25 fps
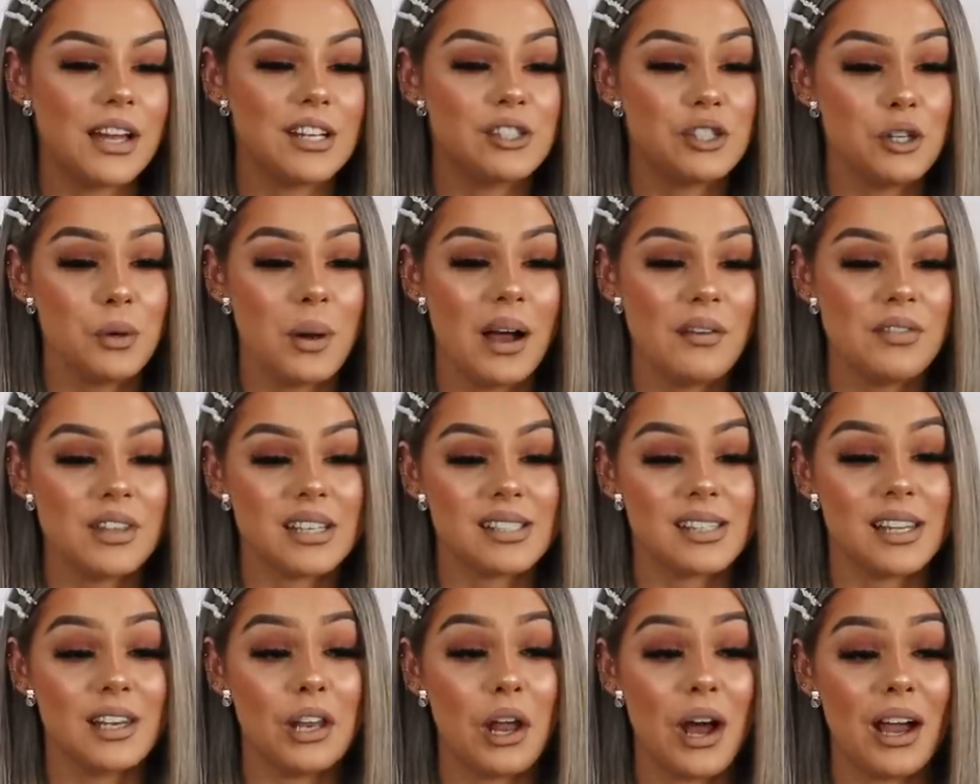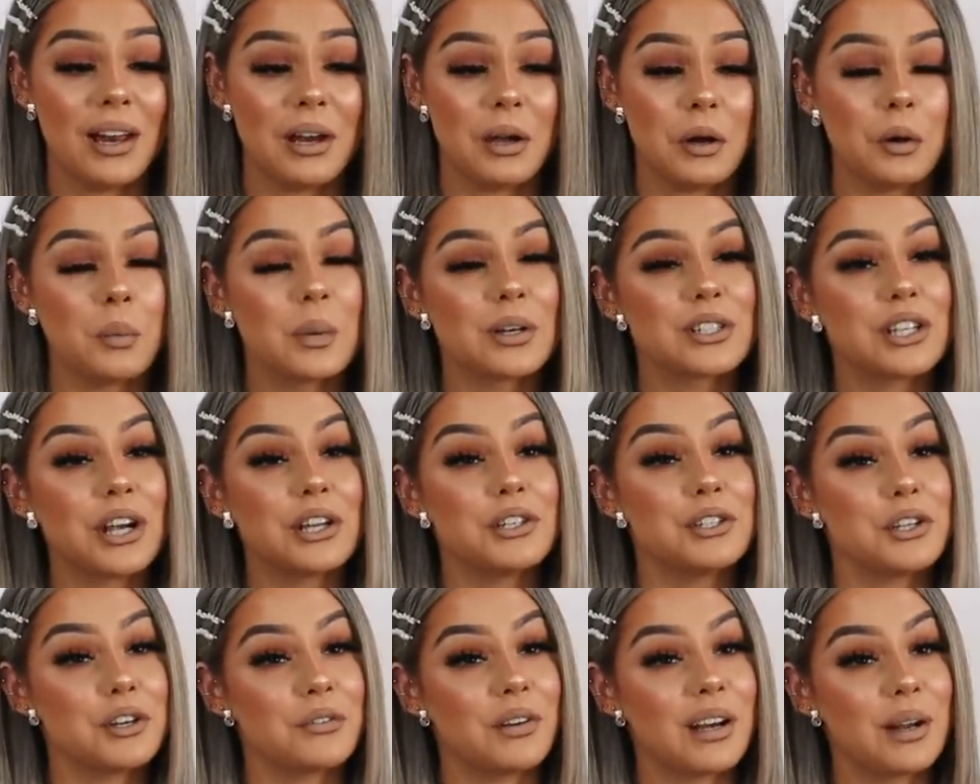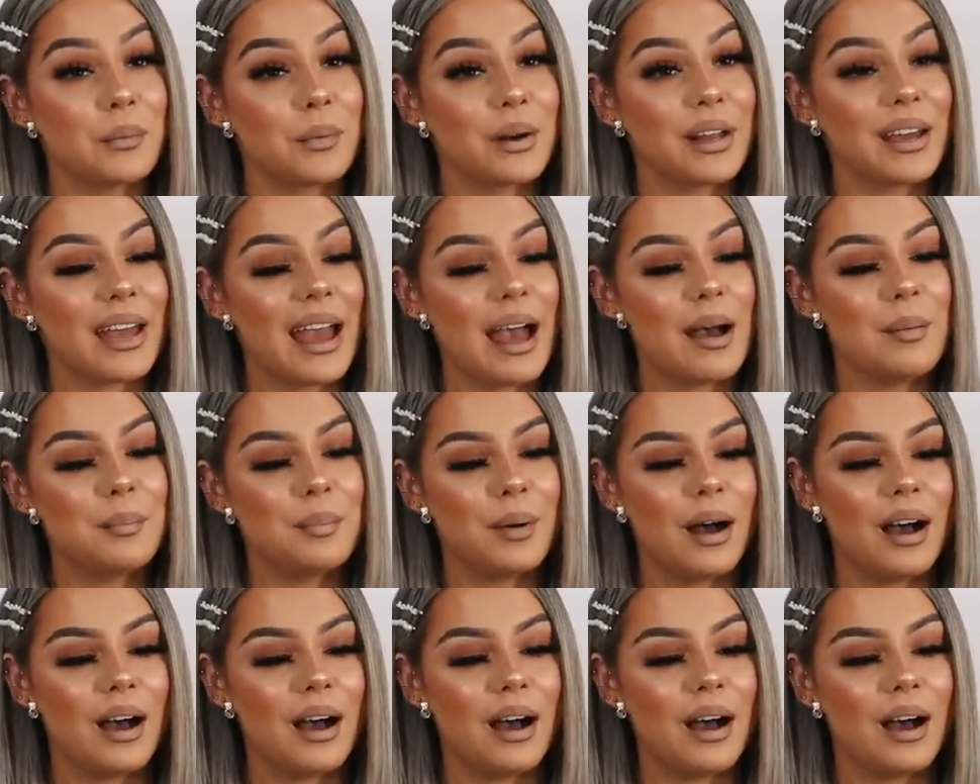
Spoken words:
They do have this in lilac, which I do really want to get,